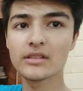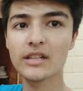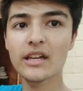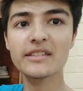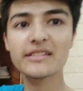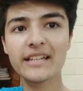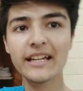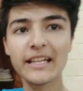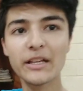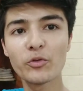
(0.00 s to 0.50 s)

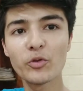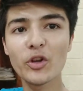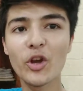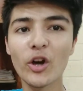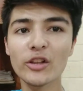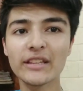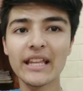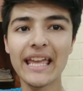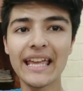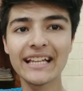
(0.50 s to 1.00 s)
Just kidding, we
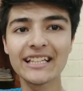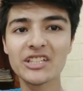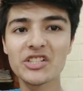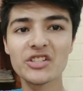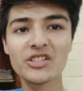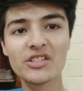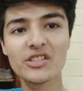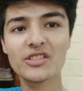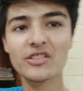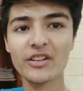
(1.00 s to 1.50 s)
got the English
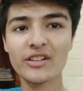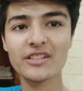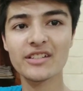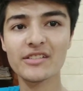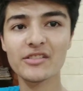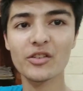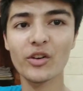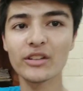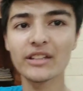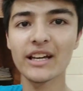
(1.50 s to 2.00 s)

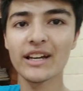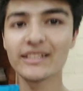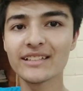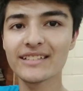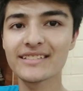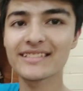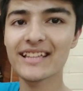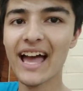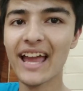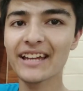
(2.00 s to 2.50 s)
instructions on the other
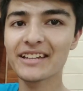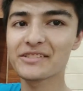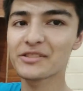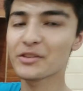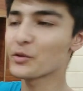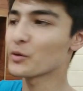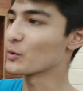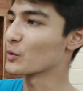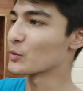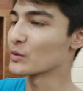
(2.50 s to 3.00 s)
side,
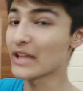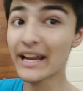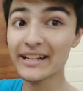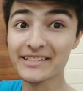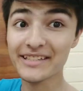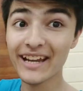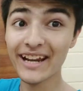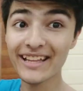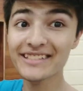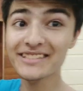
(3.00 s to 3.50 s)
so
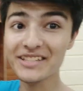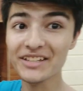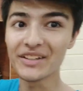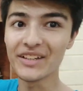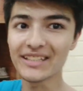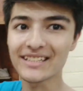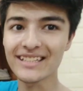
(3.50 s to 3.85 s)
let's get into